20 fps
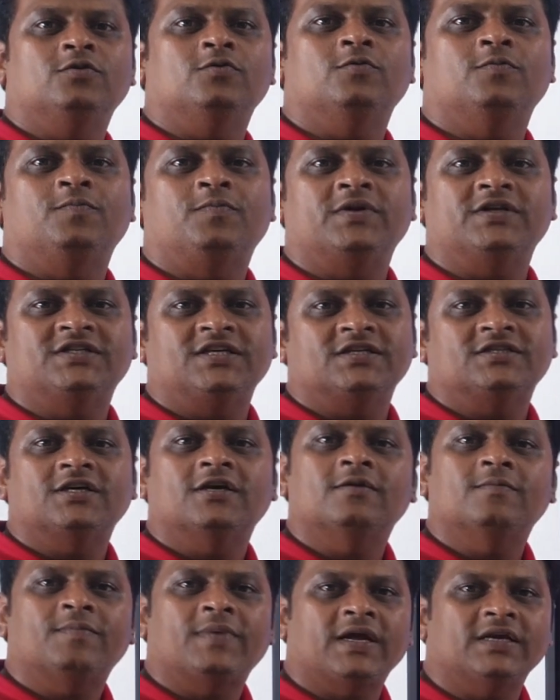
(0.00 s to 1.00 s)
to
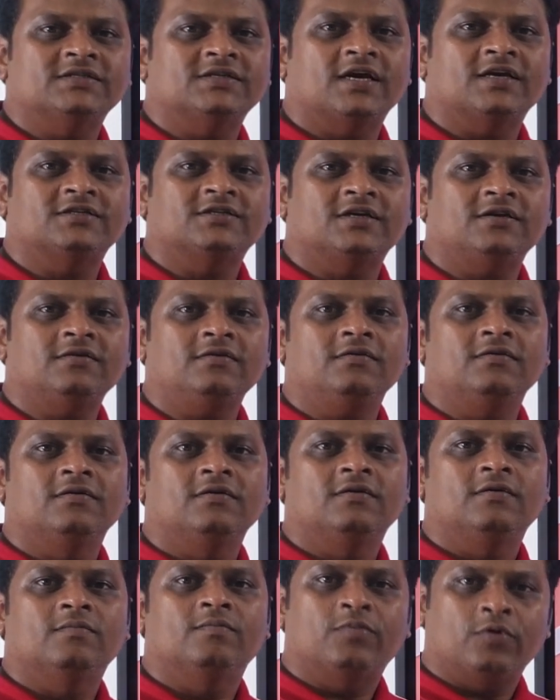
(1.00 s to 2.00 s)
Precision Price Action
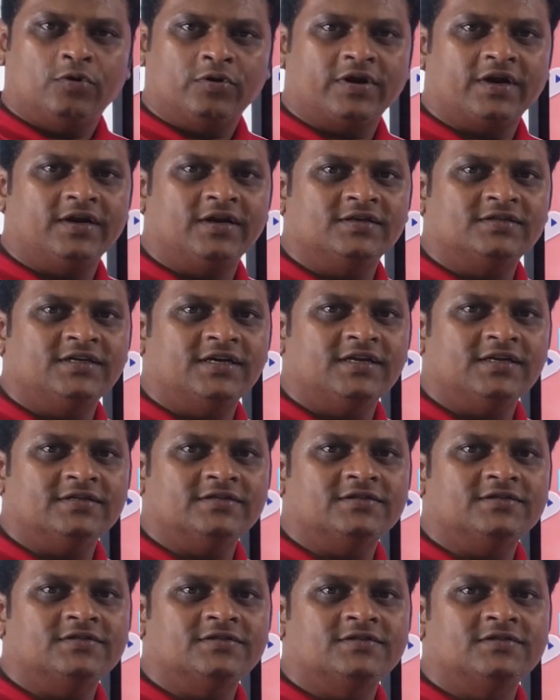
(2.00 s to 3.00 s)
Pro Trader
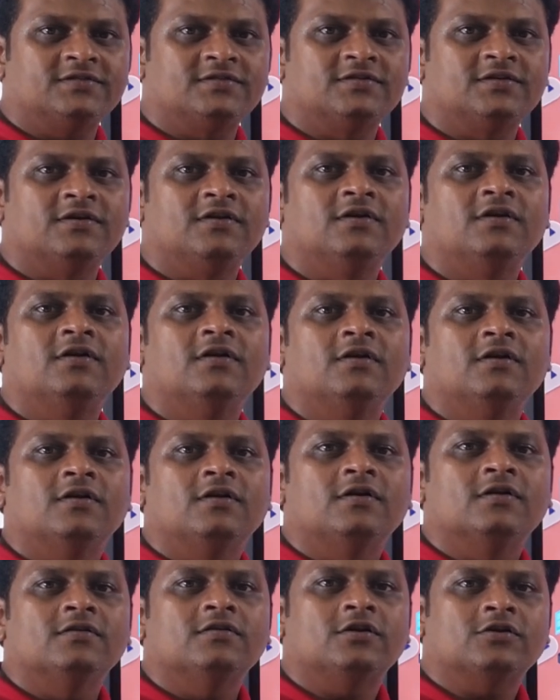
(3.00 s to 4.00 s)
series.
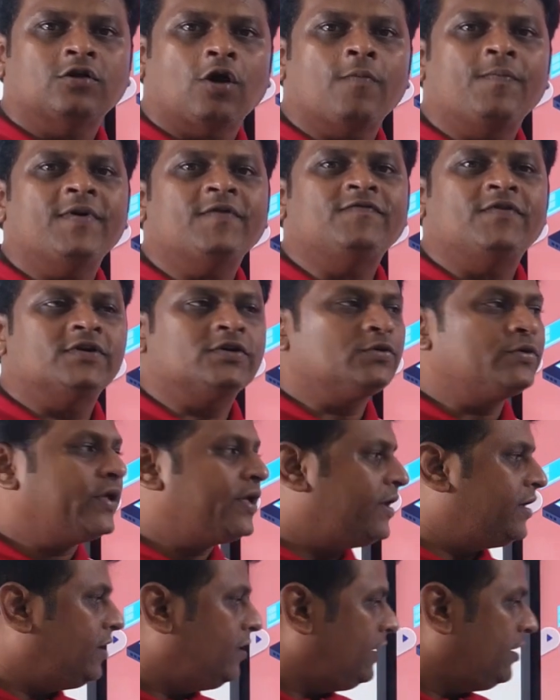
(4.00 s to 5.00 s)
The topic for
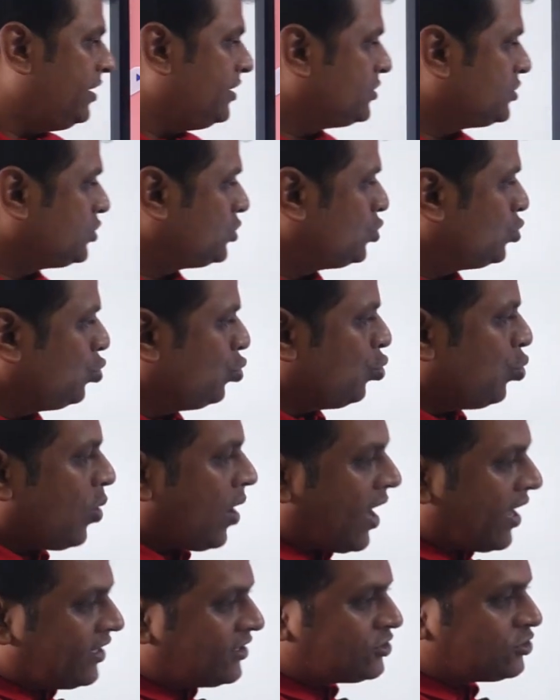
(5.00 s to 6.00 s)
today is
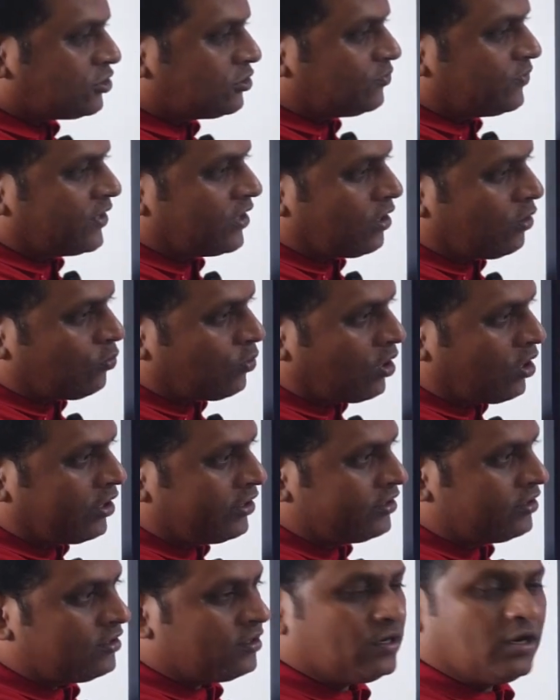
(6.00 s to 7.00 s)
why should we
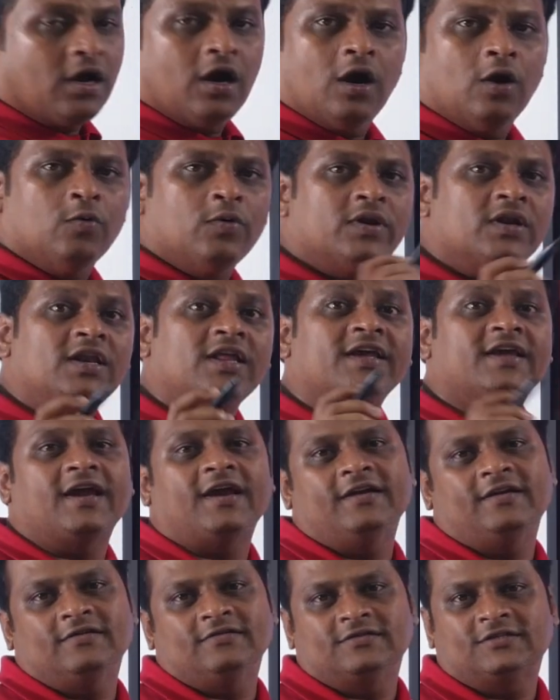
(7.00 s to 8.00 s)
avoid hourly
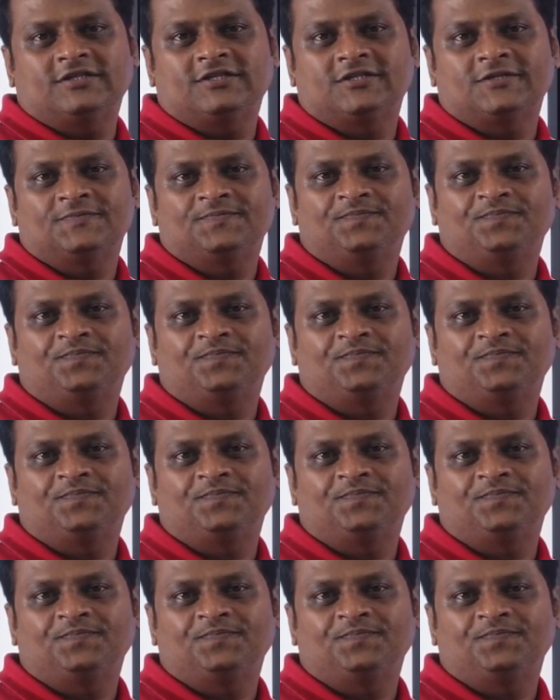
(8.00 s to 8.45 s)
candles?